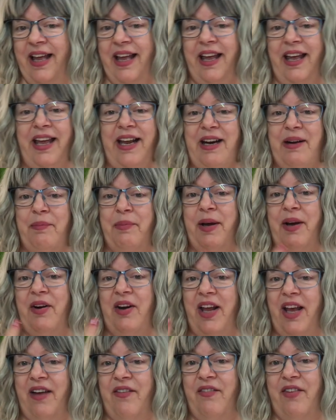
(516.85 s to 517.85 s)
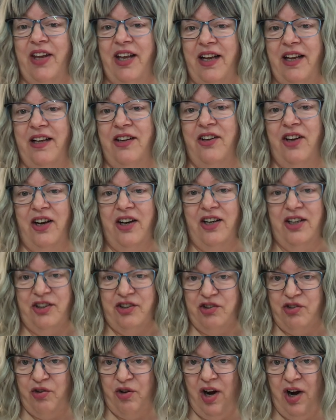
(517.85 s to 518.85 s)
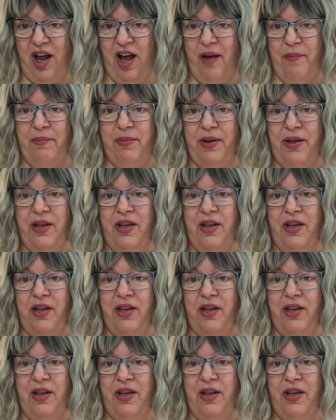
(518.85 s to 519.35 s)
and about having Donald Trump